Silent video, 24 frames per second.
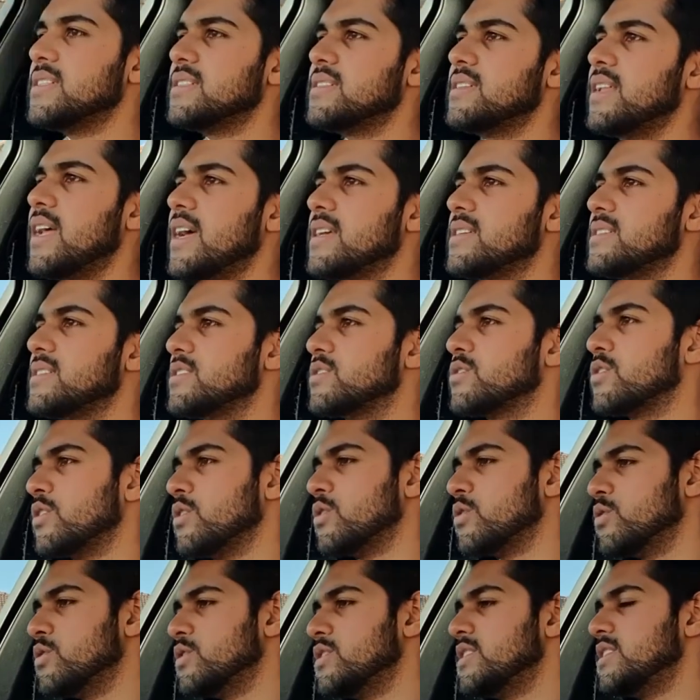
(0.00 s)
nice. It's got
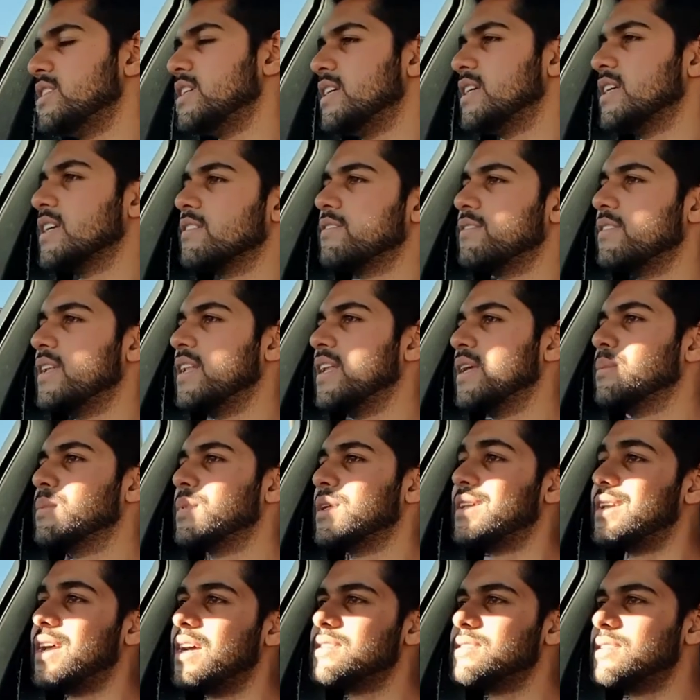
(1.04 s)
good steering feeling,
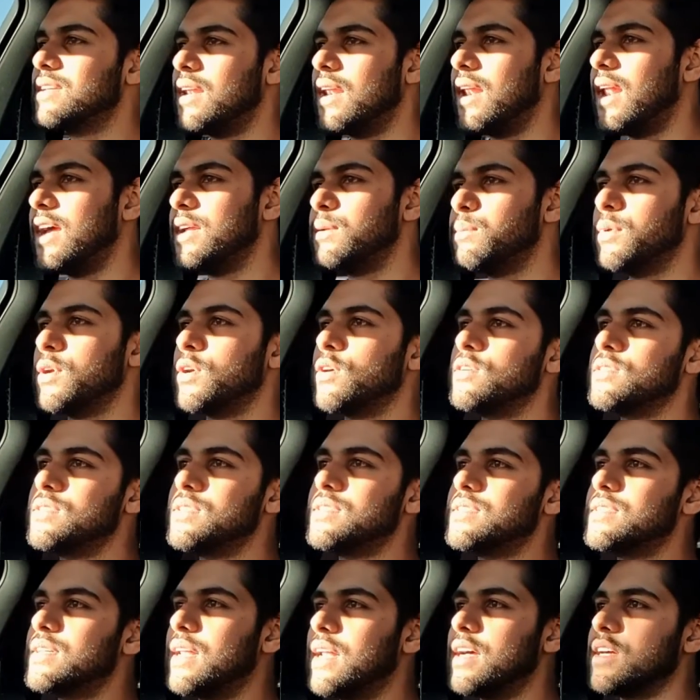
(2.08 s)
but nice and light because
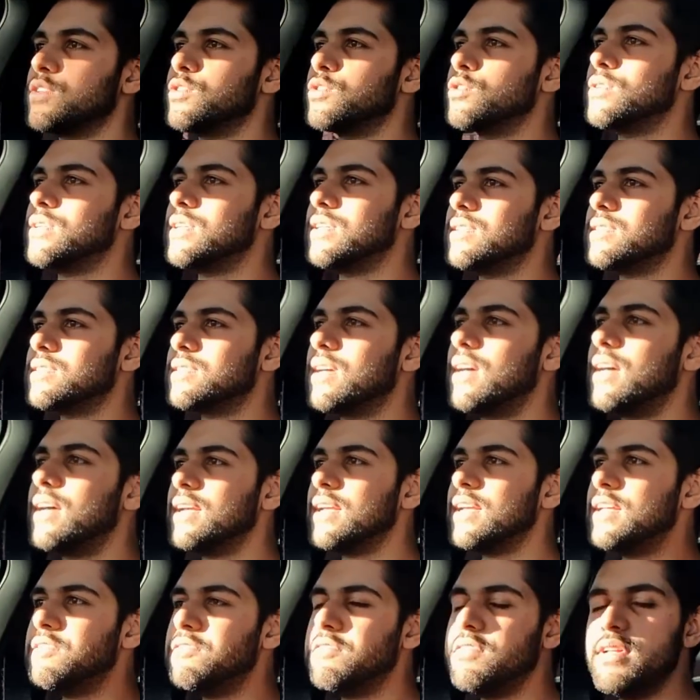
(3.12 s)
it's a luxurious car.
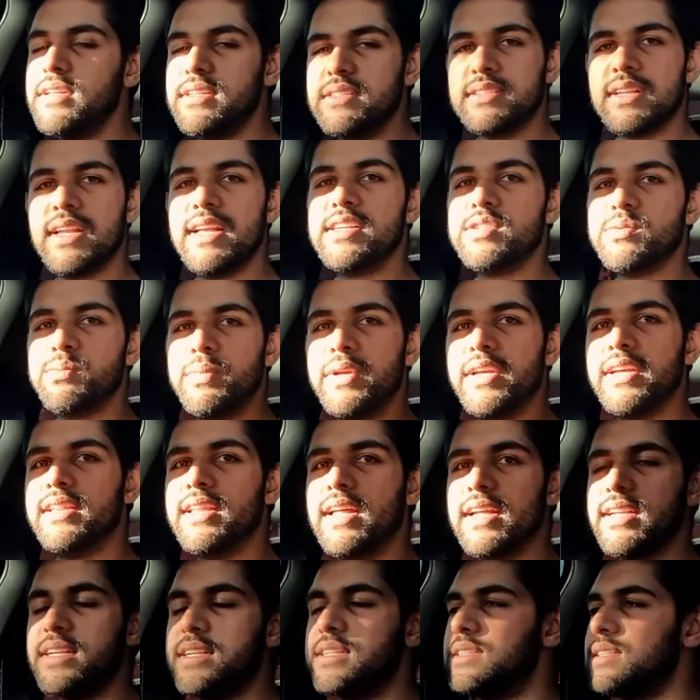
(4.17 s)
It feels less big
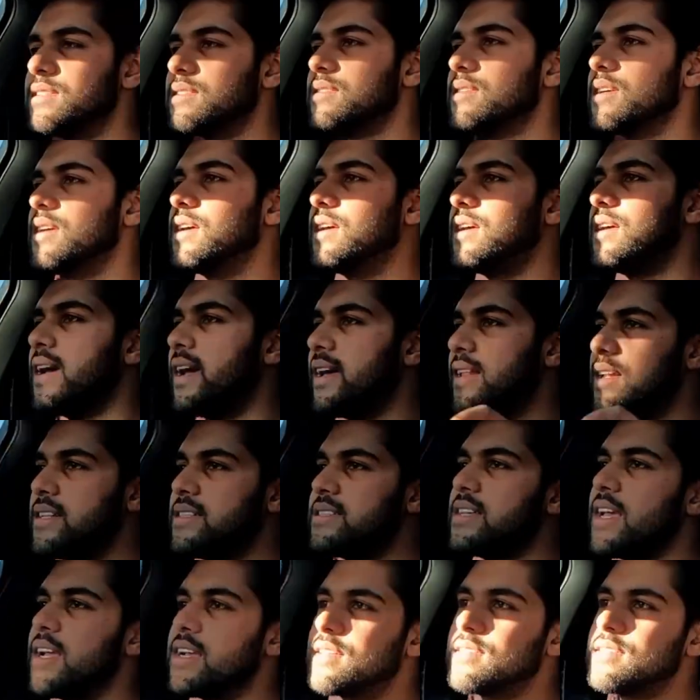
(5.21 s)
than it is, and
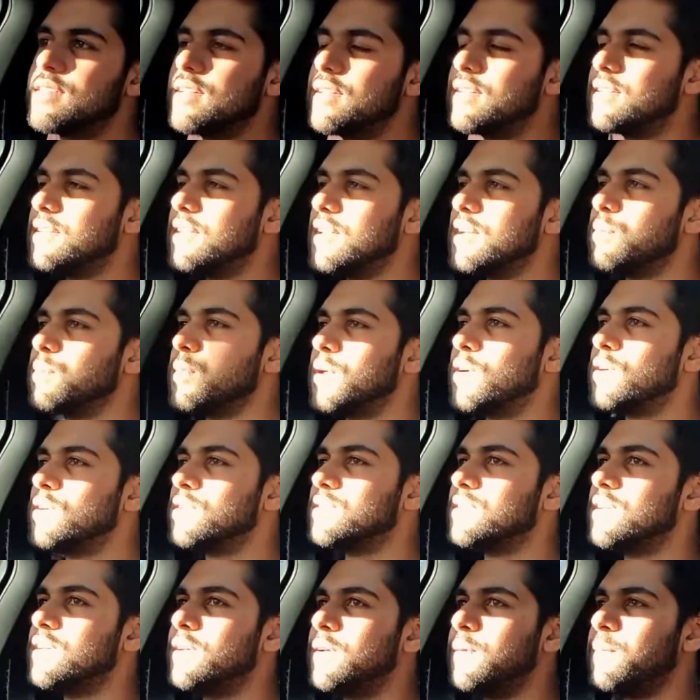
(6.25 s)
that's an excellent thing,
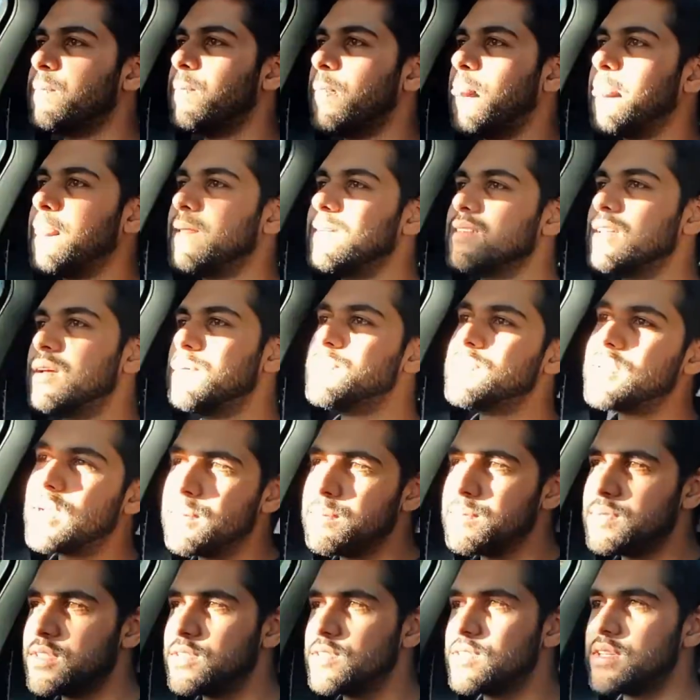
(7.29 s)
because
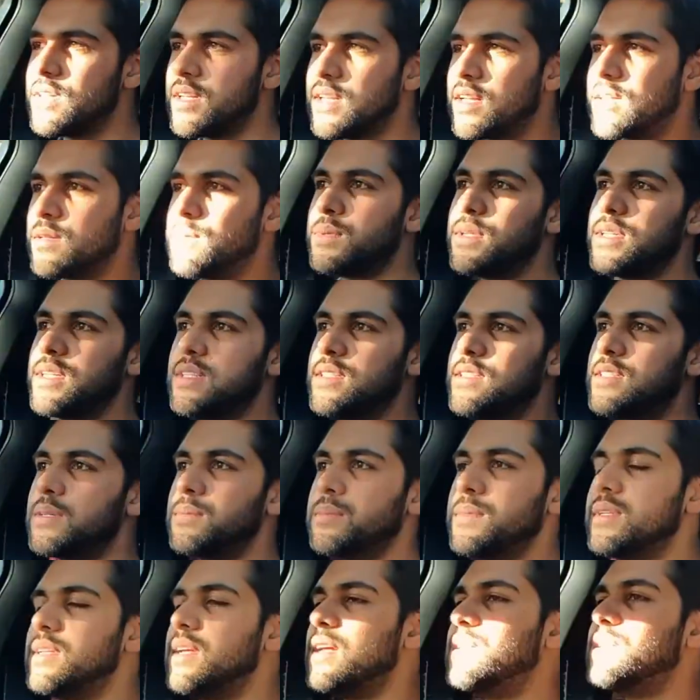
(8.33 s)
sometimes it's a little bit
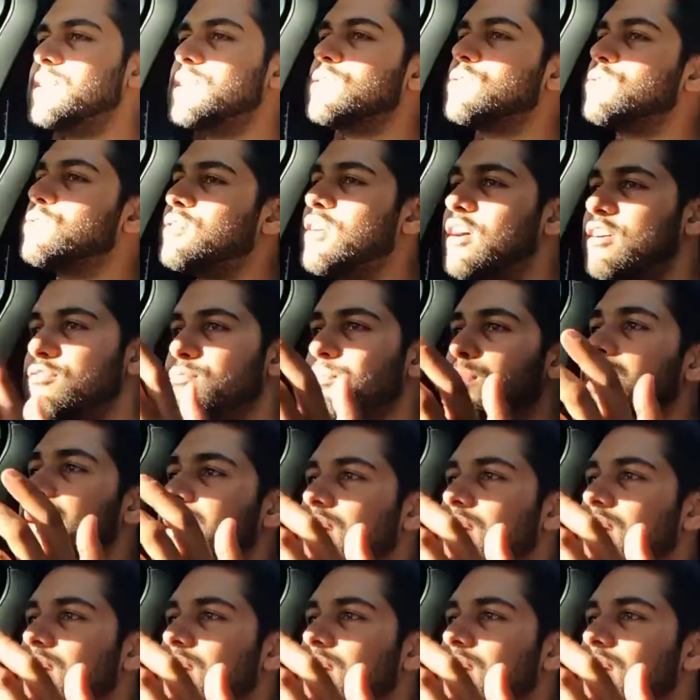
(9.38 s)
intimidating to drive big